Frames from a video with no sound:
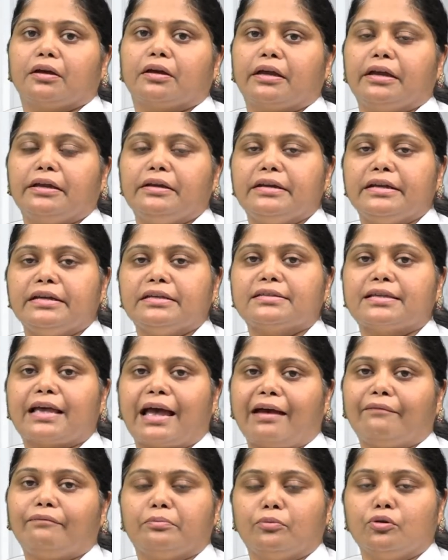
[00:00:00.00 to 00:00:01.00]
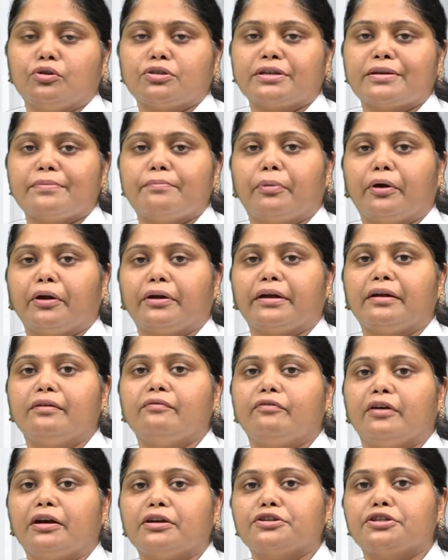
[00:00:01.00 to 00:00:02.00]
Kidneys have most
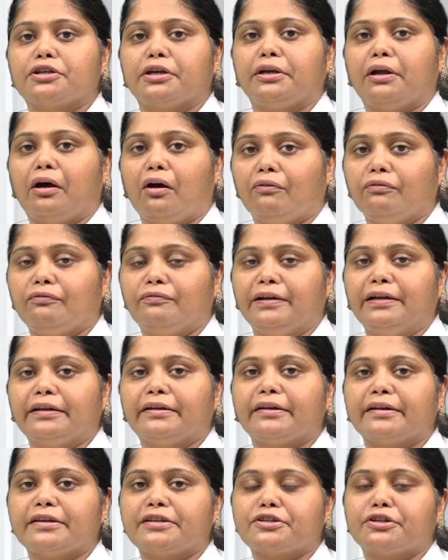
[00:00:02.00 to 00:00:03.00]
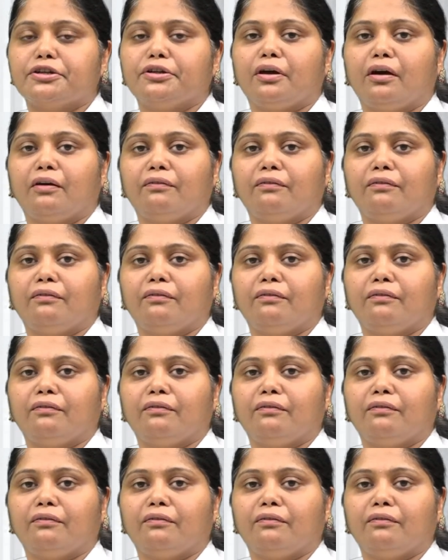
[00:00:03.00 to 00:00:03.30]
important function of filtration